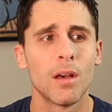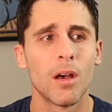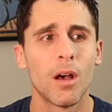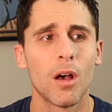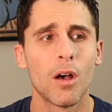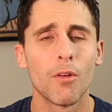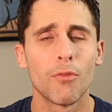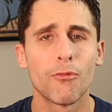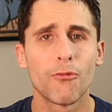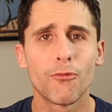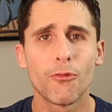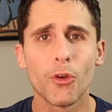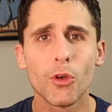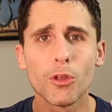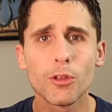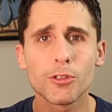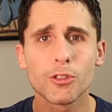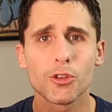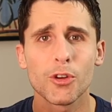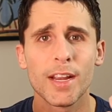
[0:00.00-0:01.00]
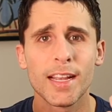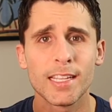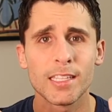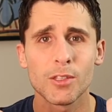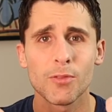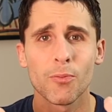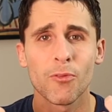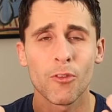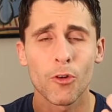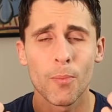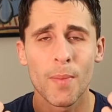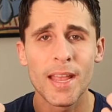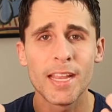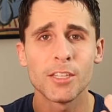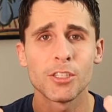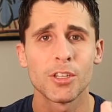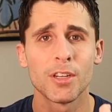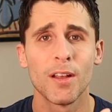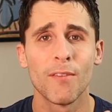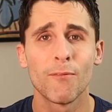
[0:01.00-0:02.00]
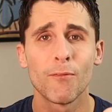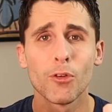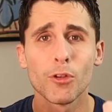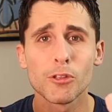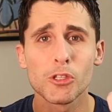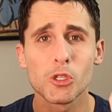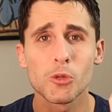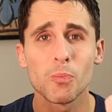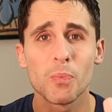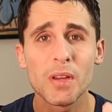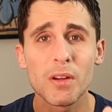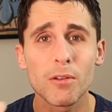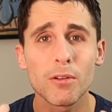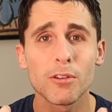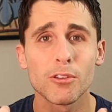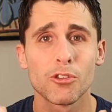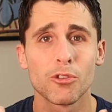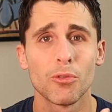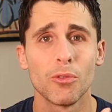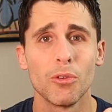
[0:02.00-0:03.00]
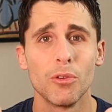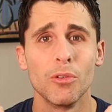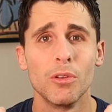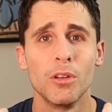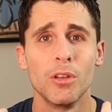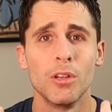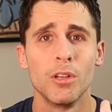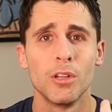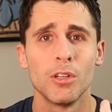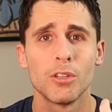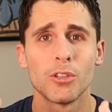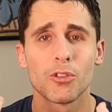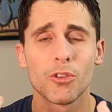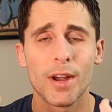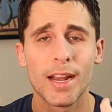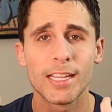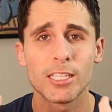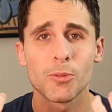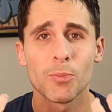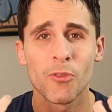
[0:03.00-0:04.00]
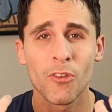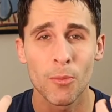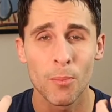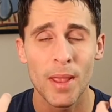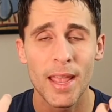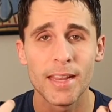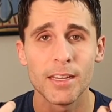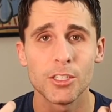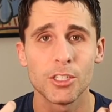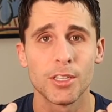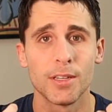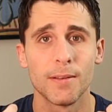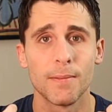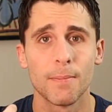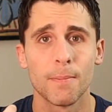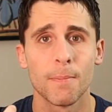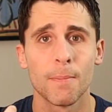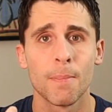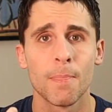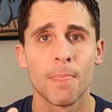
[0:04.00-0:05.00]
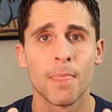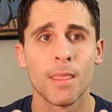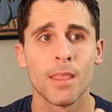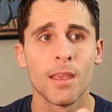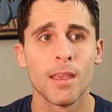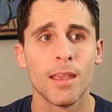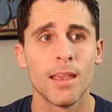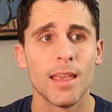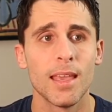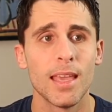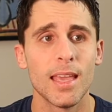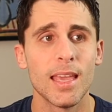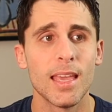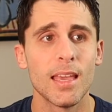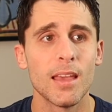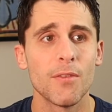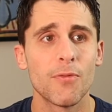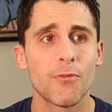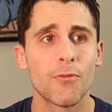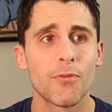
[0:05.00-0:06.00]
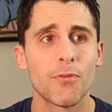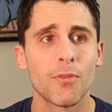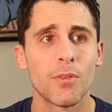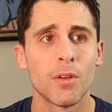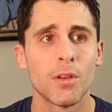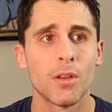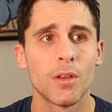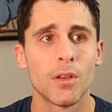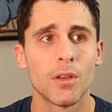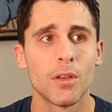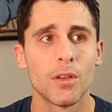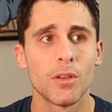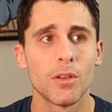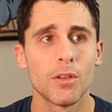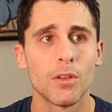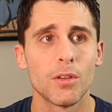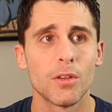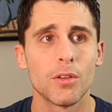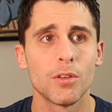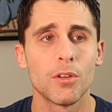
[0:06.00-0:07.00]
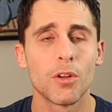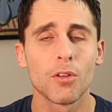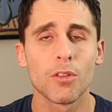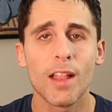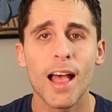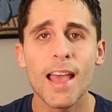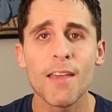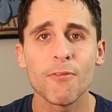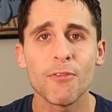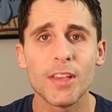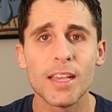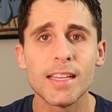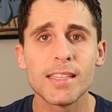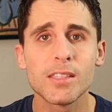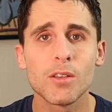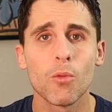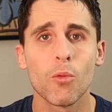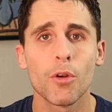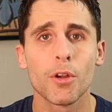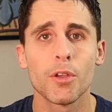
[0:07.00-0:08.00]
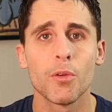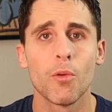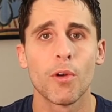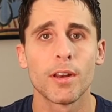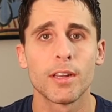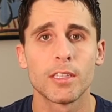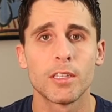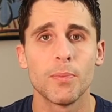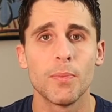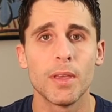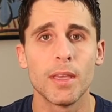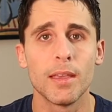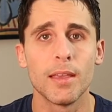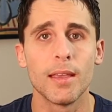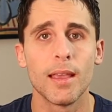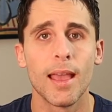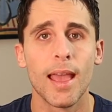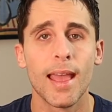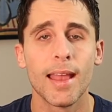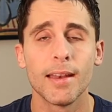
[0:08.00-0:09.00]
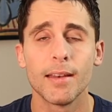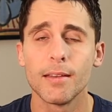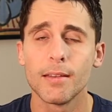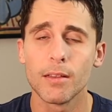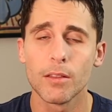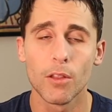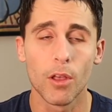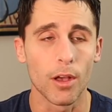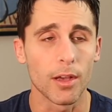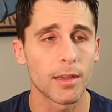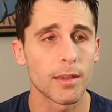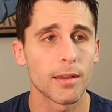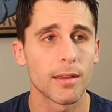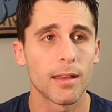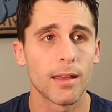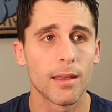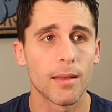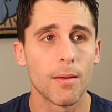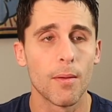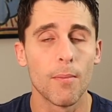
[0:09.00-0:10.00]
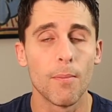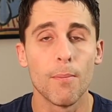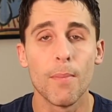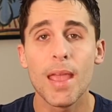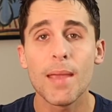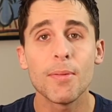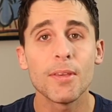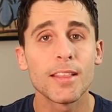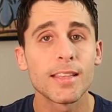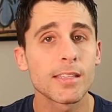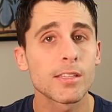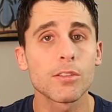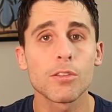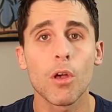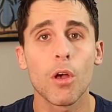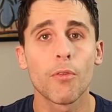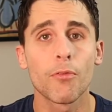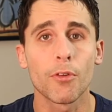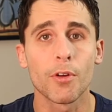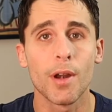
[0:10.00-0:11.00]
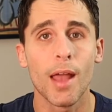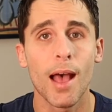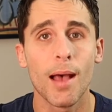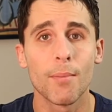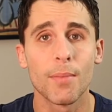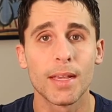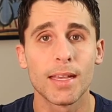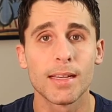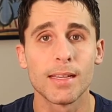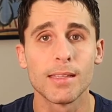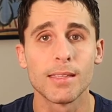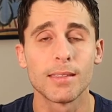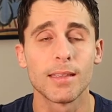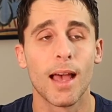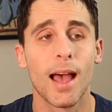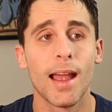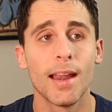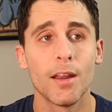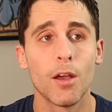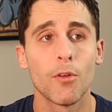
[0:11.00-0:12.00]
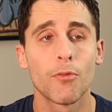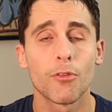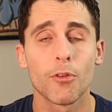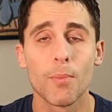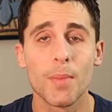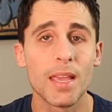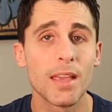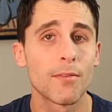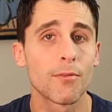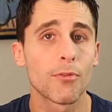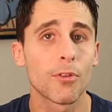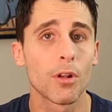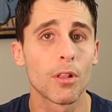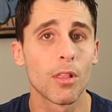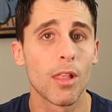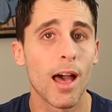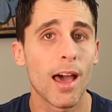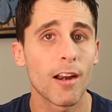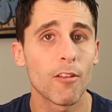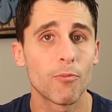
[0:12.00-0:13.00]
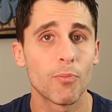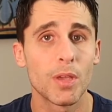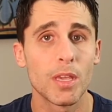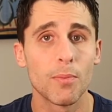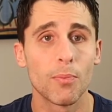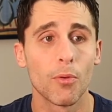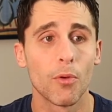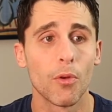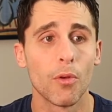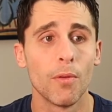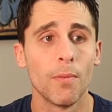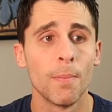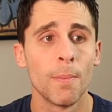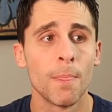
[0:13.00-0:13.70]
a full transformation, a full spiritual transformation, if your life isn't where you want it to be, and look, maybe this is all for naught, because I know for me and for a lot of people,